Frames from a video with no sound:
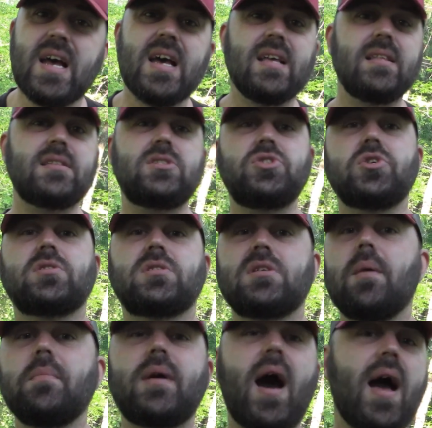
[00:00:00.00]
This is just
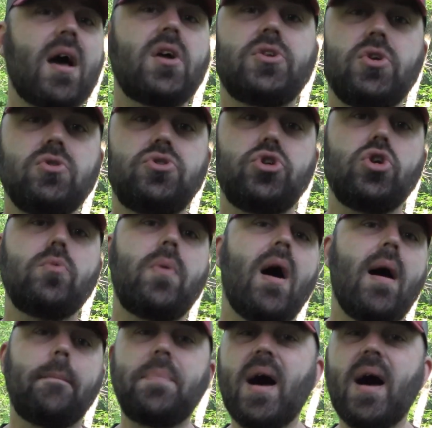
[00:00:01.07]
some guy on YouTube